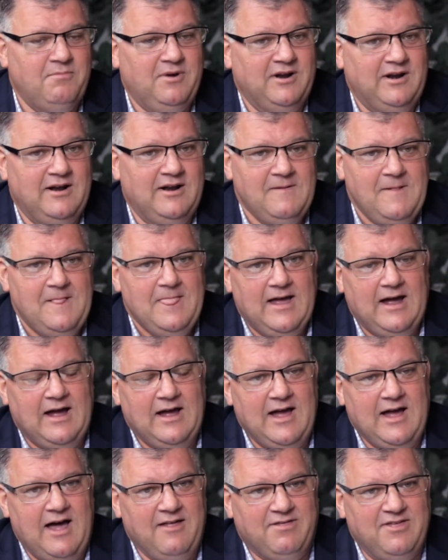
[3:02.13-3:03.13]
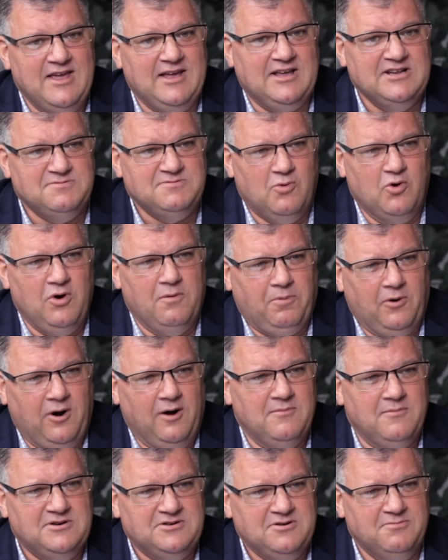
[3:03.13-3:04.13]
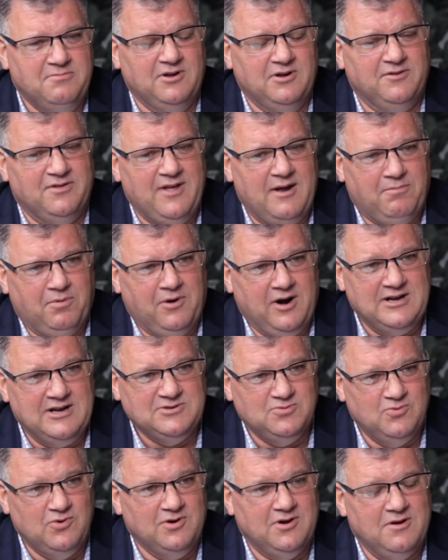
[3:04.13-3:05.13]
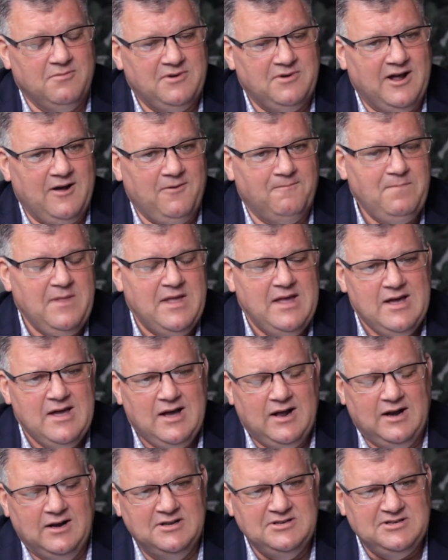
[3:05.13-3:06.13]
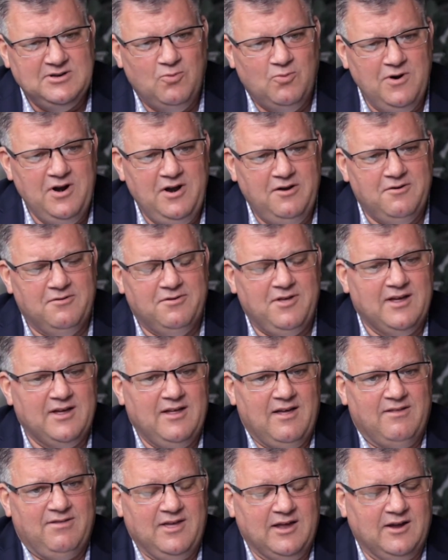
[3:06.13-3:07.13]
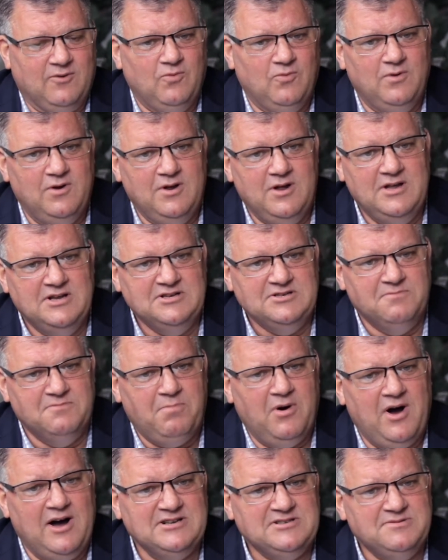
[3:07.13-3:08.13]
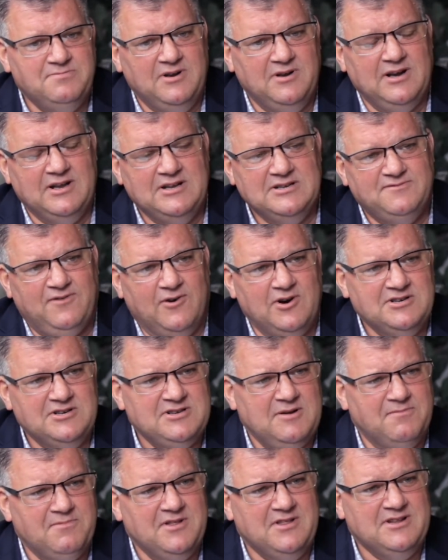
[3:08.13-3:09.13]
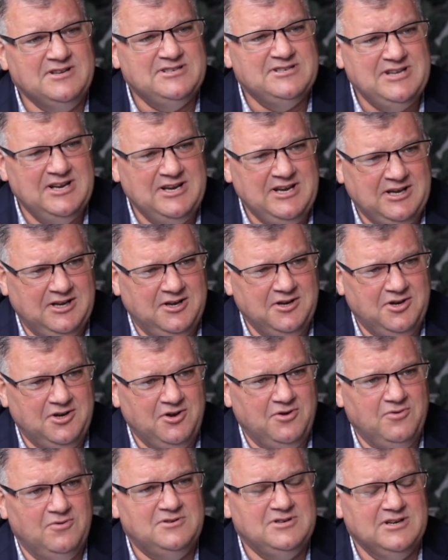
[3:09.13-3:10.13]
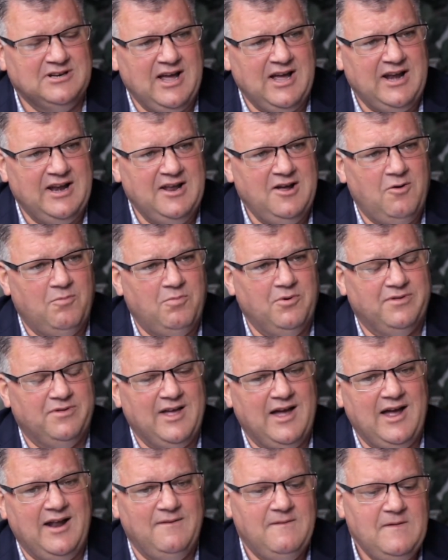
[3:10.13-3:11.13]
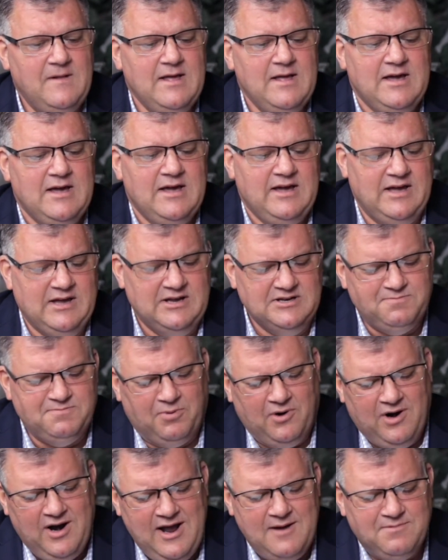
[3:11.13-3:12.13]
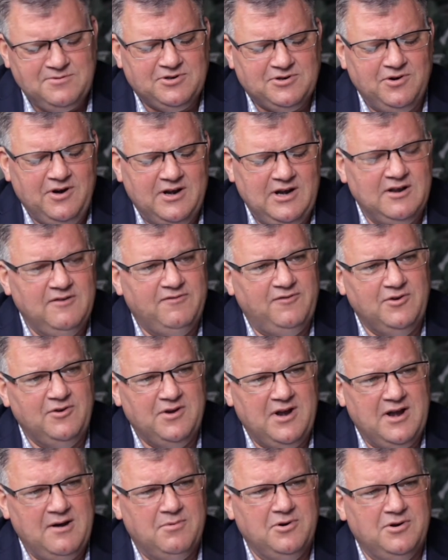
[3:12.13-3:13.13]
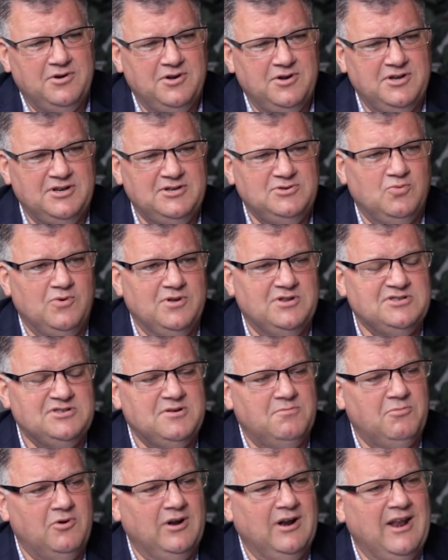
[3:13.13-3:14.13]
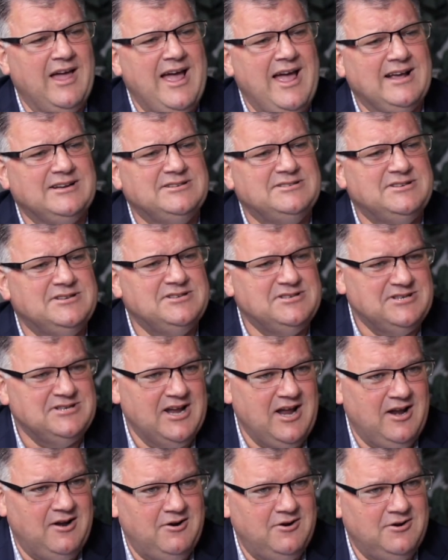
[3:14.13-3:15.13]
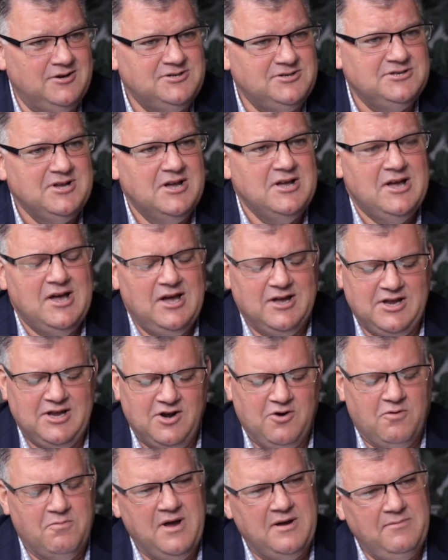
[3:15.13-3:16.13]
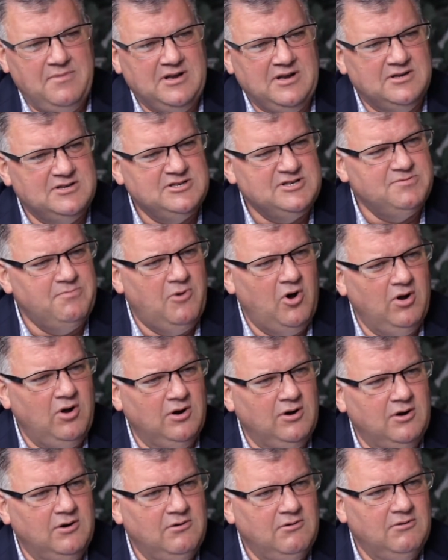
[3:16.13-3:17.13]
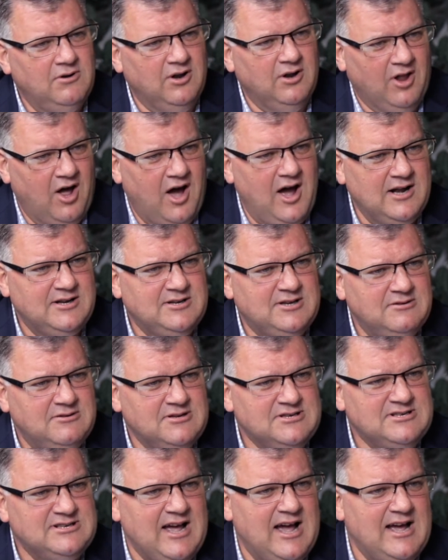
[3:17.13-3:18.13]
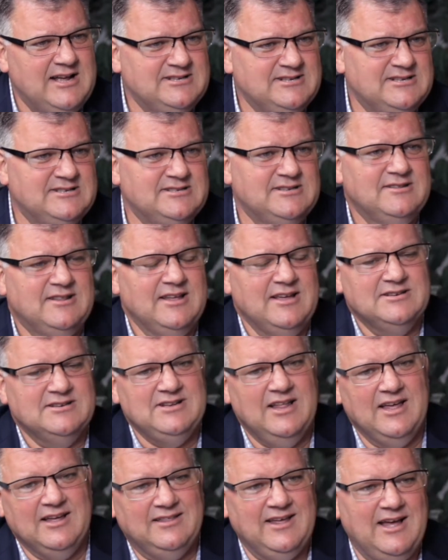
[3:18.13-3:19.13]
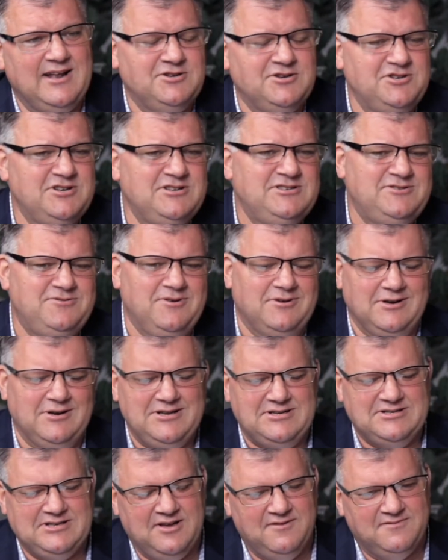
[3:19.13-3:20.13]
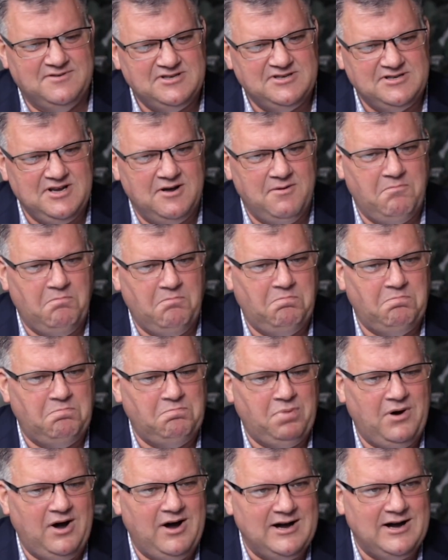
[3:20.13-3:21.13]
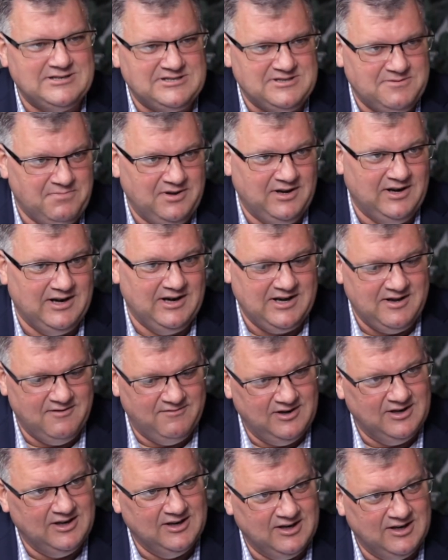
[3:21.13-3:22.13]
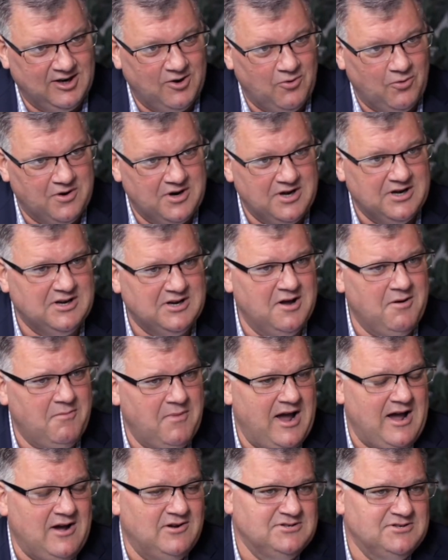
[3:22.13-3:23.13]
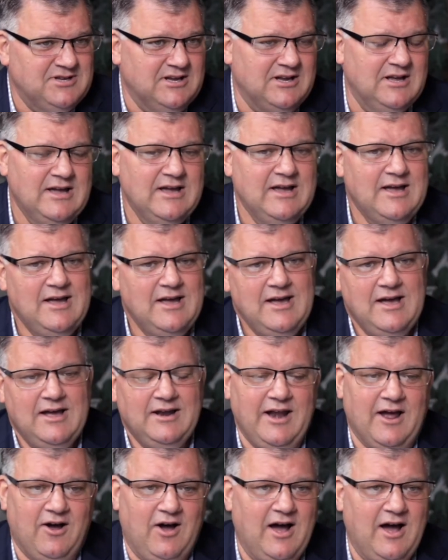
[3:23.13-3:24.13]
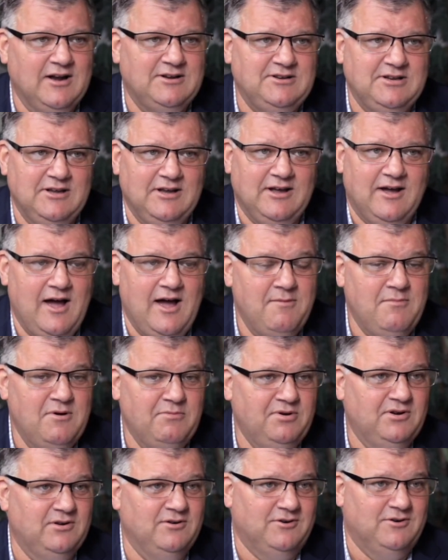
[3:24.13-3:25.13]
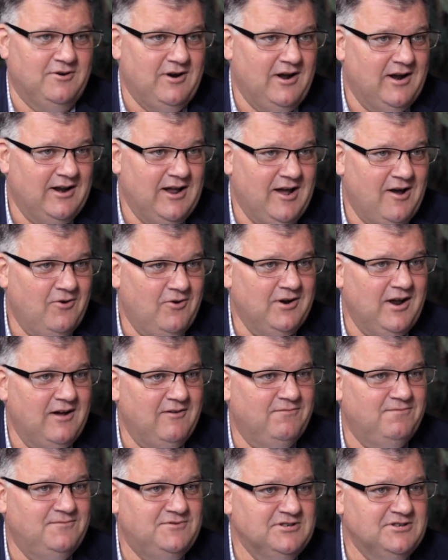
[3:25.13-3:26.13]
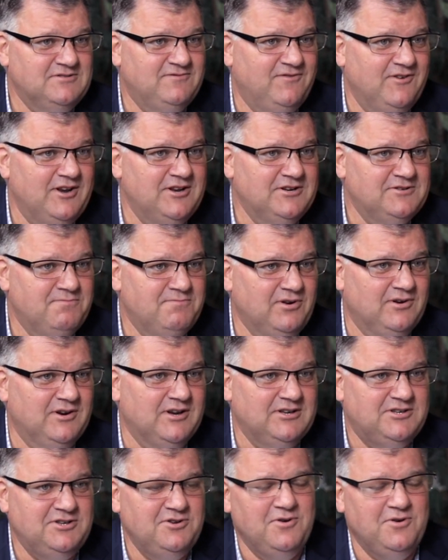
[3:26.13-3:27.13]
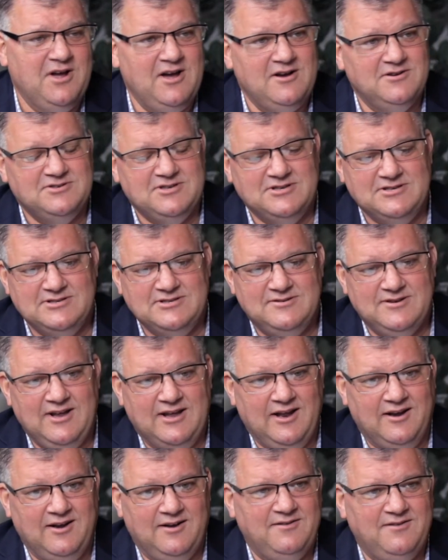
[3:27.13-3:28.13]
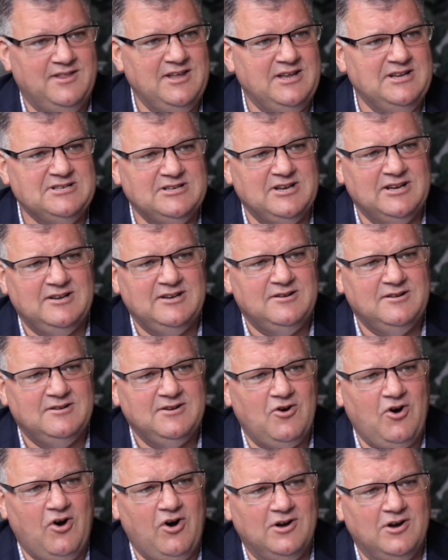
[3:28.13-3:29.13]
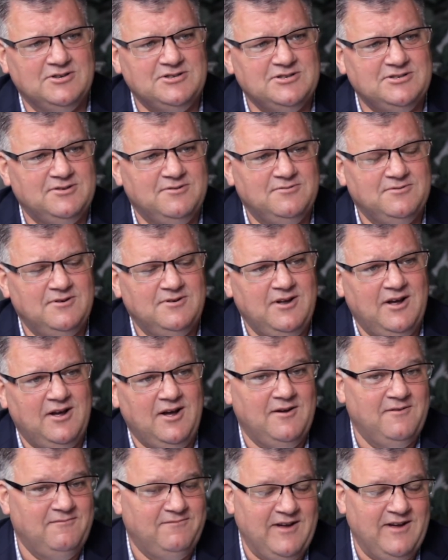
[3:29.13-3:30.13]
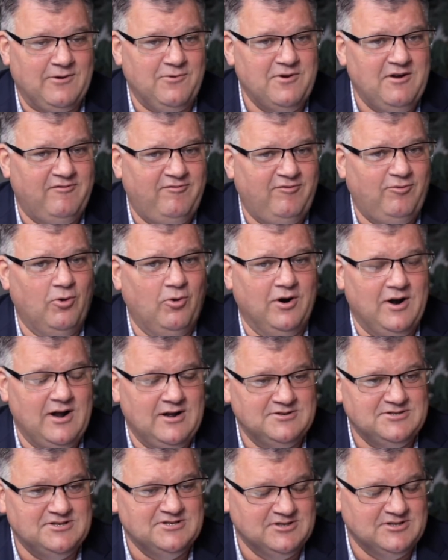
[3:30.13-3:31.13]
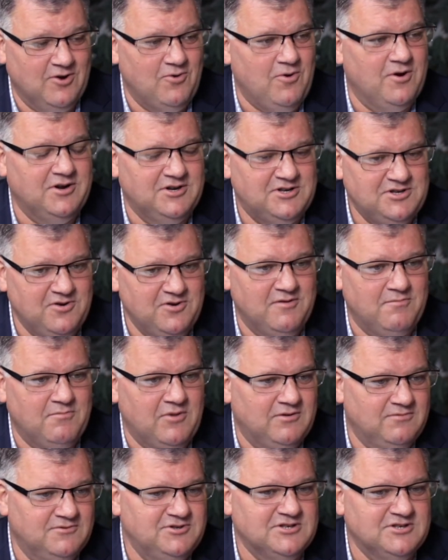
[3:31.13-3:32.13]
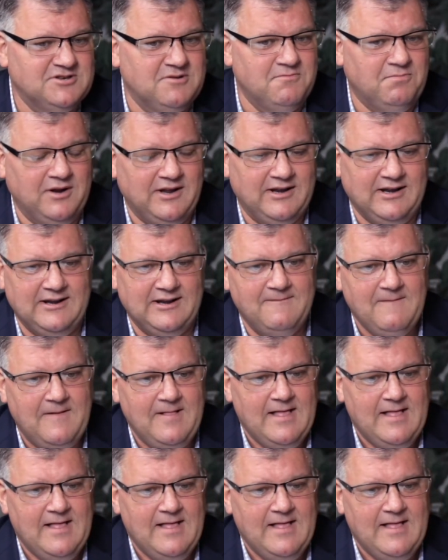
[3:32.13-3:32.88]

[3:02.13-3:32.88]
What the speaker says: But I think as more apartments are built, that price will come down. Listen, one other thing I think is a possibility as far as something the city could do to kind of help with that is perhaps creating a few neighborhoods with some relaxed standards. Mm-hmm. Maybe smaller lot sizes and things like that, just to at least give some possibility of a little lower income housing. Okay. Now, I'll tell you, I'm a builder right now, and I've just finished building 2 houses. And these cost, in fact, we have 4 houses going, 2 of them are just completed.